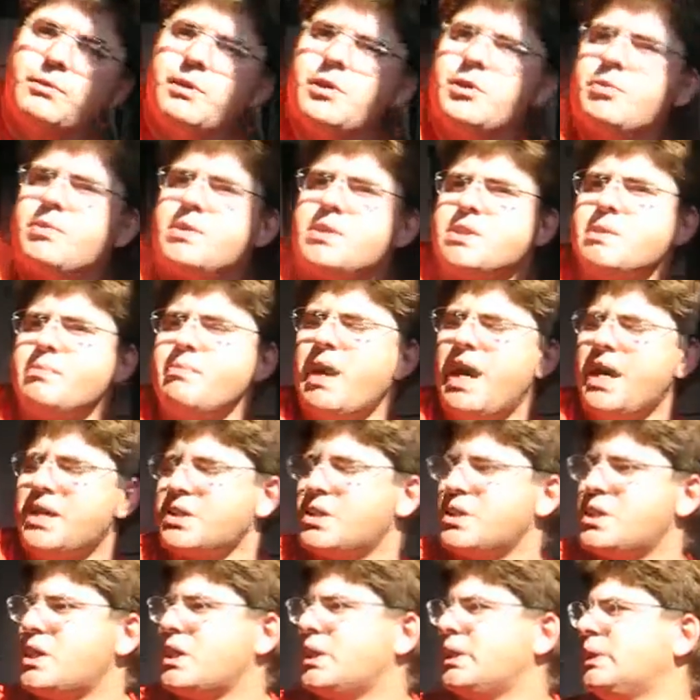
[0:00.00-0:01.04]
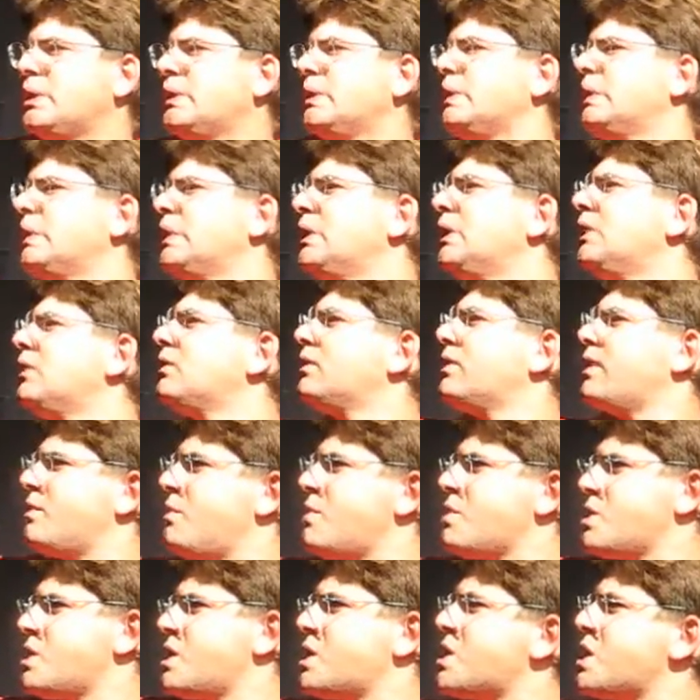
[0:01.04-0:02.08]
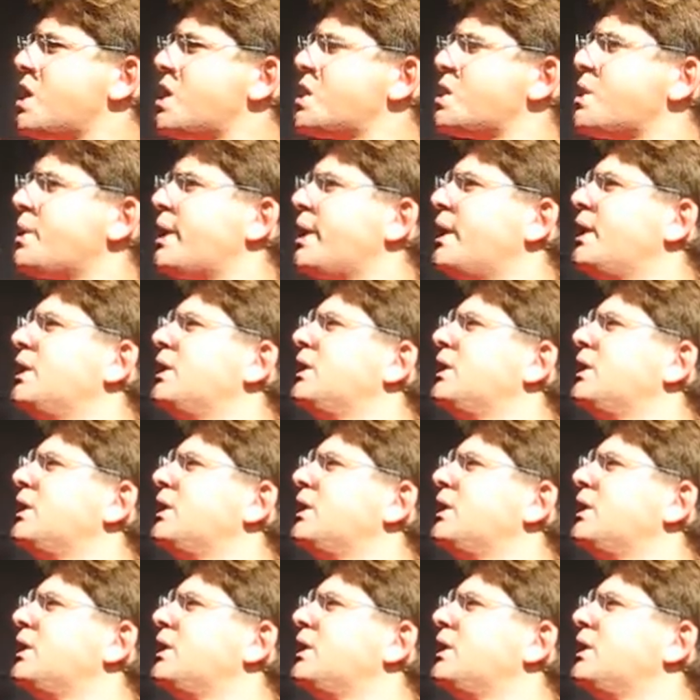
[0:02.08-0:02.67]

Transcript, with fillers: which was a must. That was necessary.